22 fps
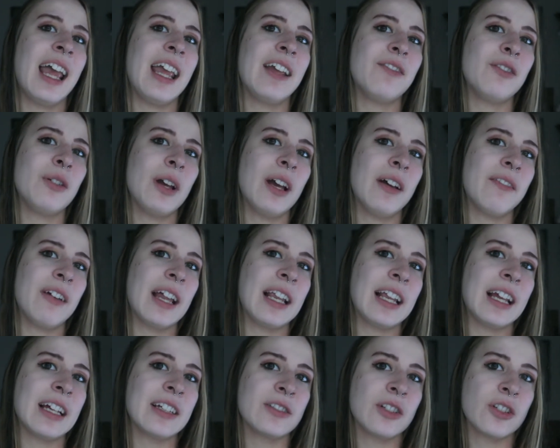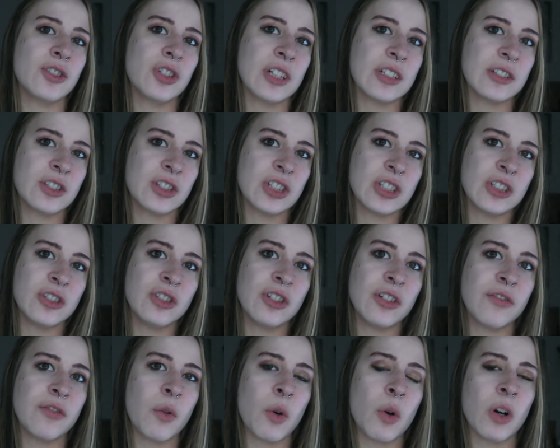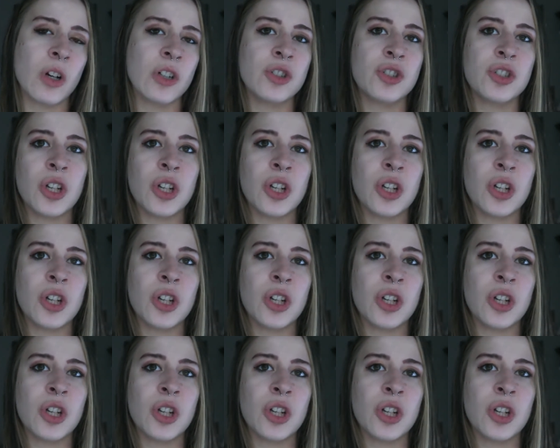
If you have any suggestions for